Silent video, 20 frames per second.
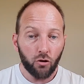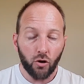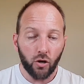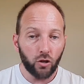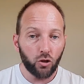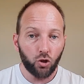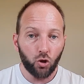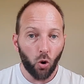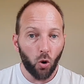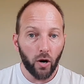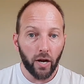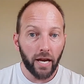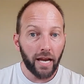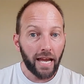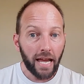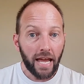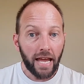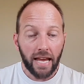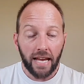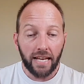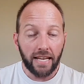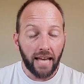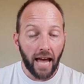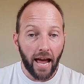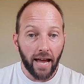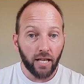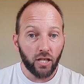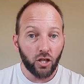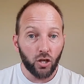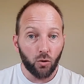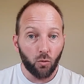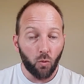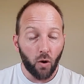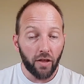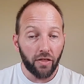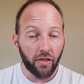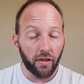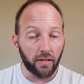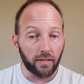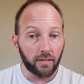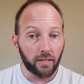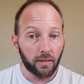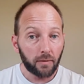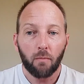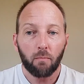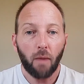you enjoy engaging with it.